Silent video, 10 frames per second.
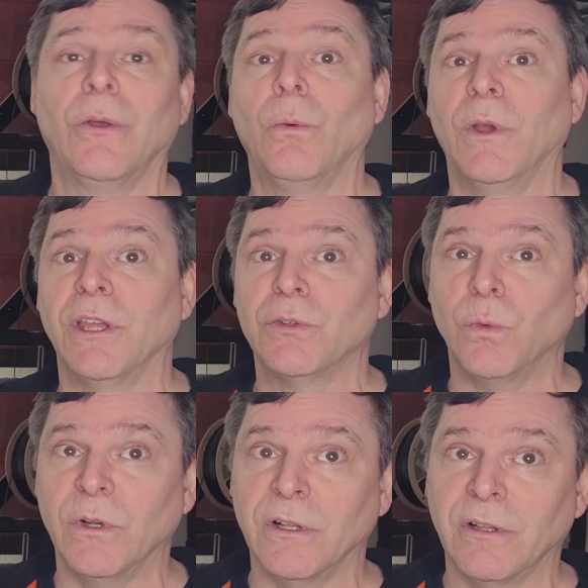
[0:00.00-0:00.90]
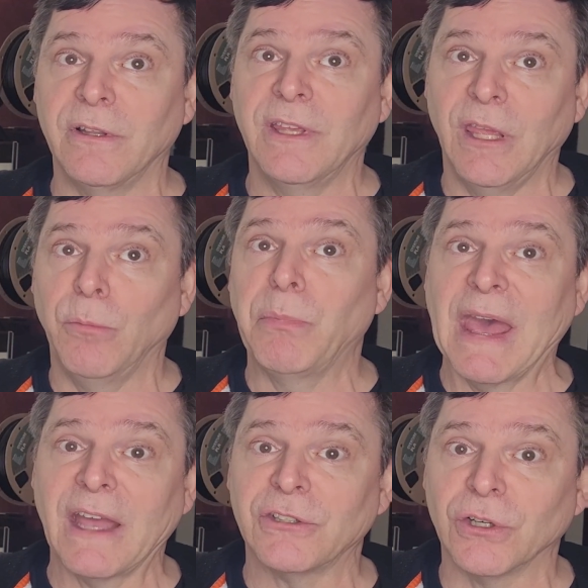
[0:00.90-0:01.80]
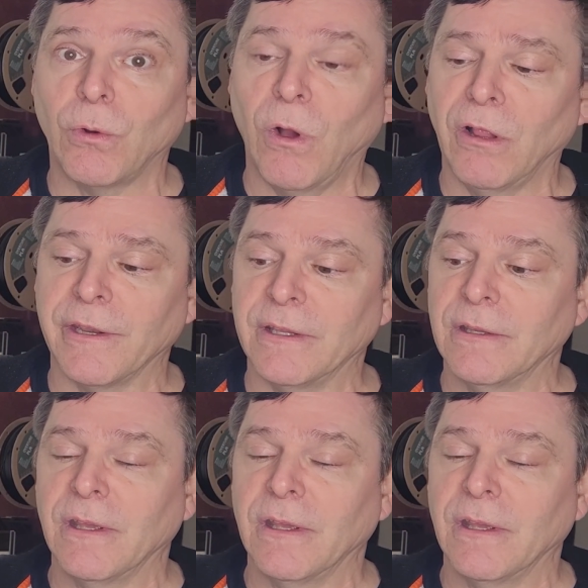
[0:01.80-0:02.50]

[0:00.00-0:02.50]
which will impact your quality.